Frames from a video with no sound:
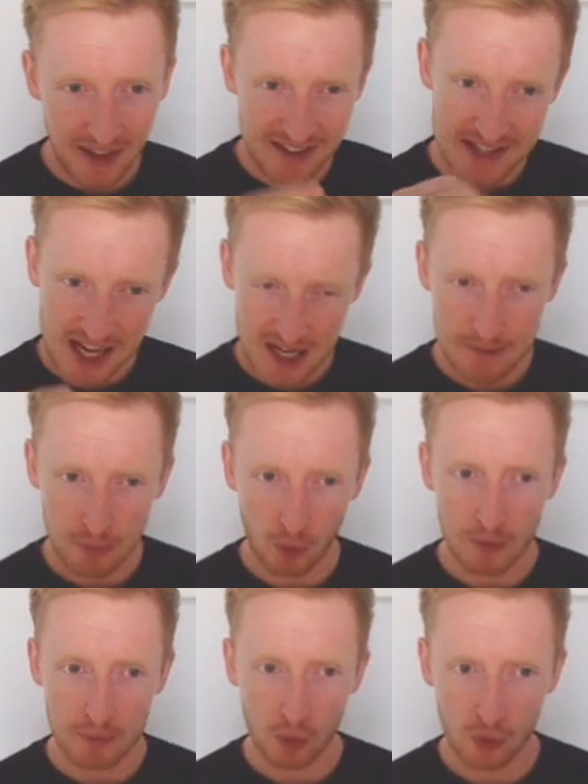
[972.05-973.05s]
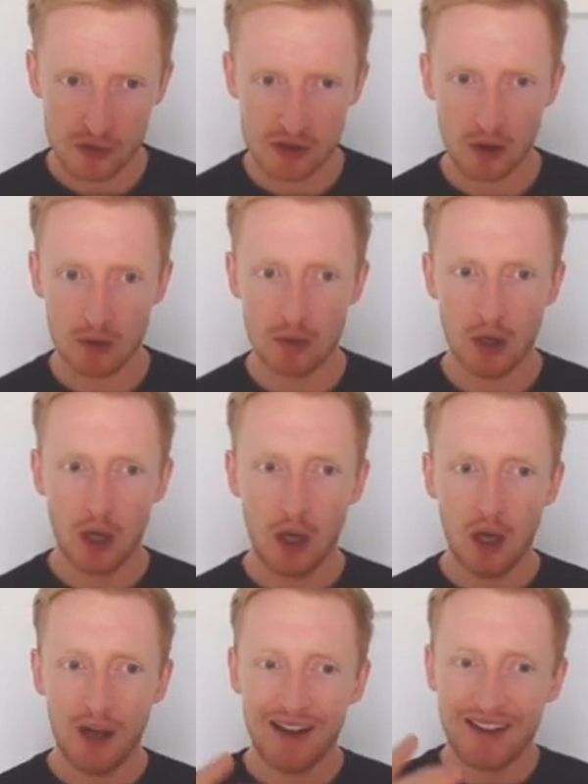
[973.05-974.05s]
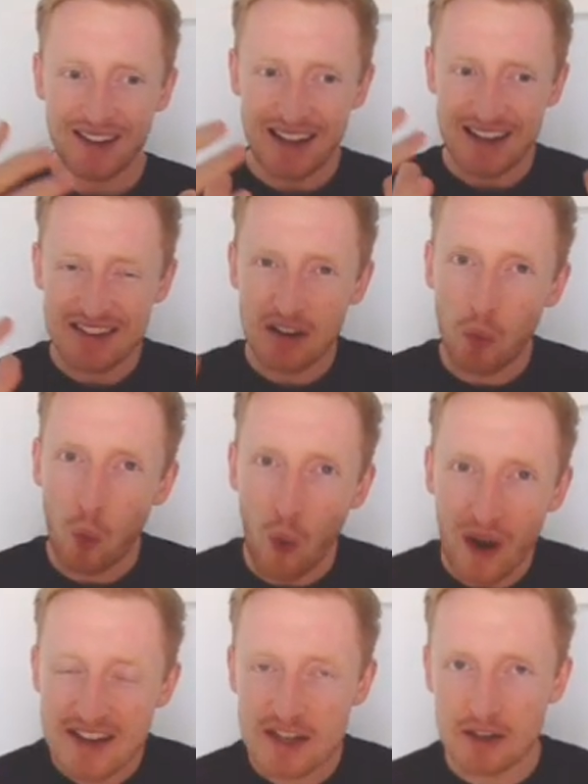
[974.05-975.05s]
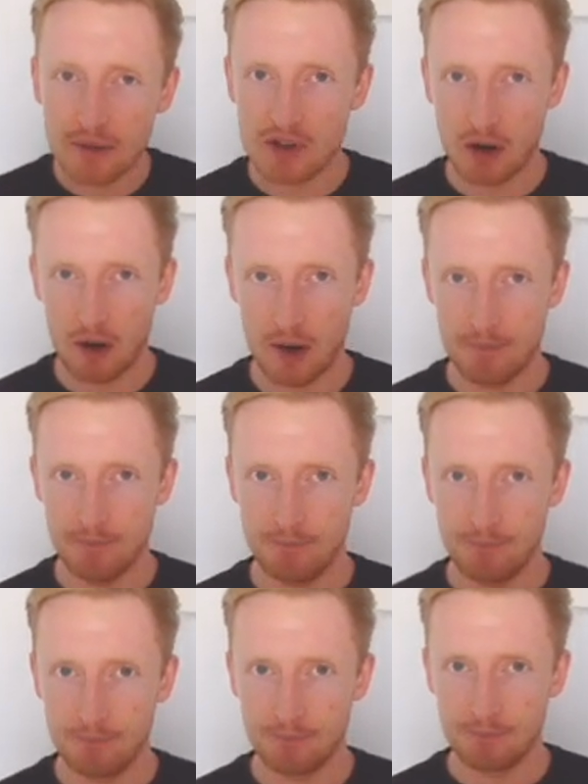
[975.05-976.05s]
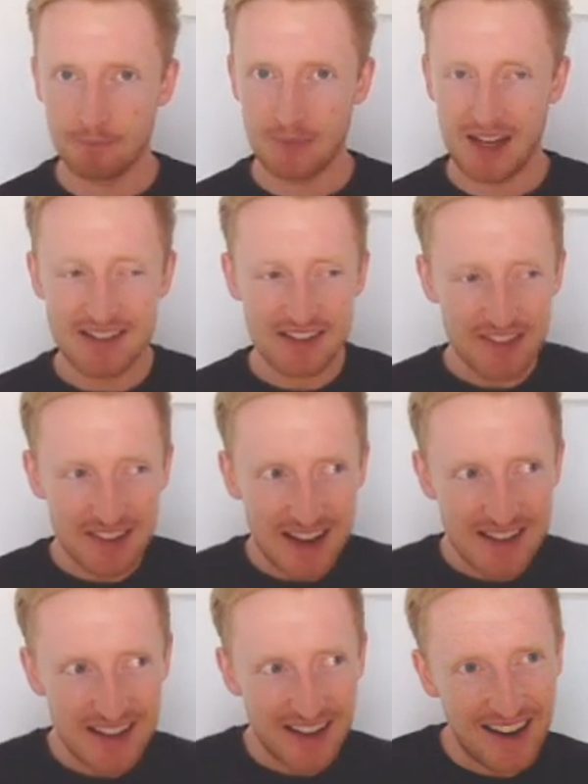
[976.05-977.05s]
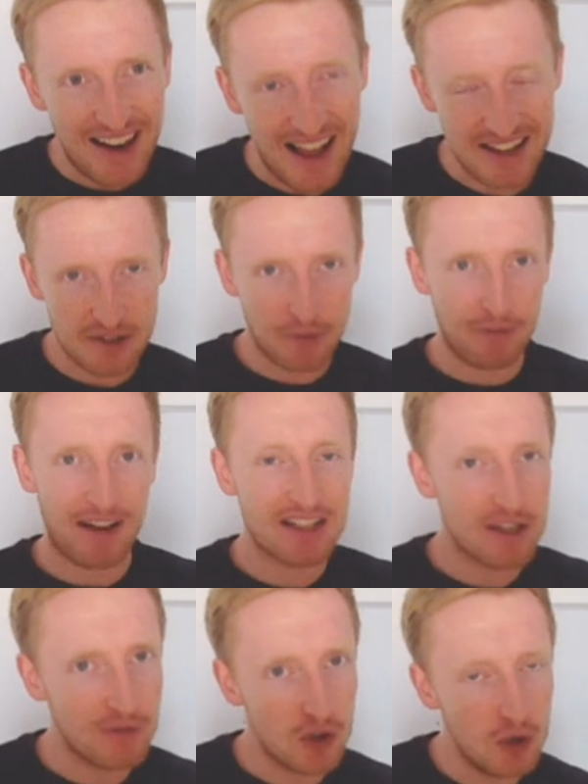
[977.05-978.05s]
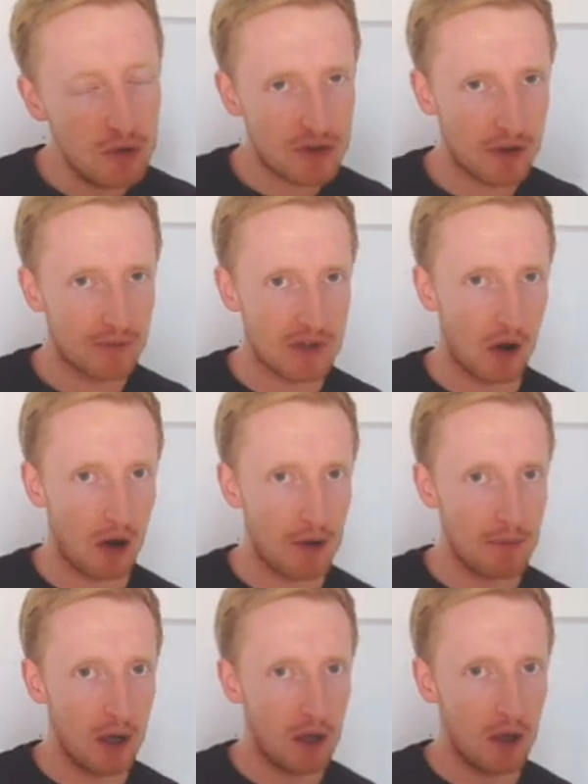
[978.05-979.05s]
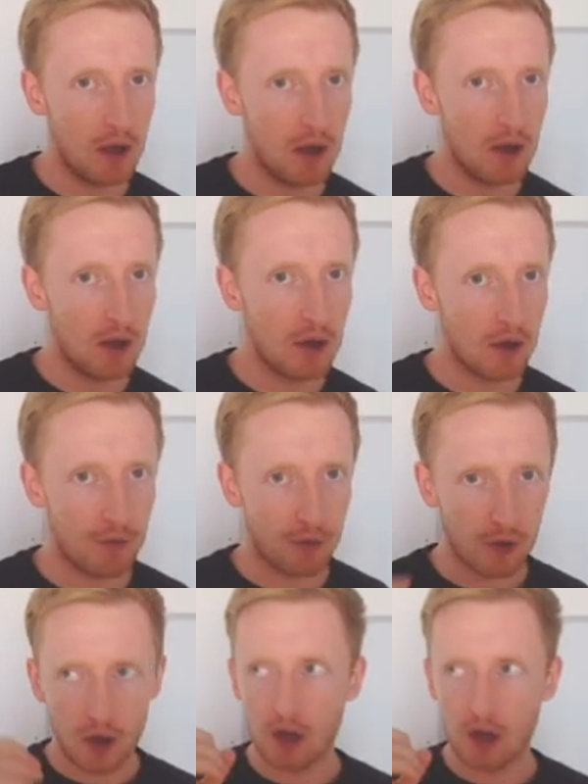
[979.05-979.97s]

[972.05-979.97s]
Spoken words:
second point more so, is it a waste of time? Is it a less effective use of time? You know, for a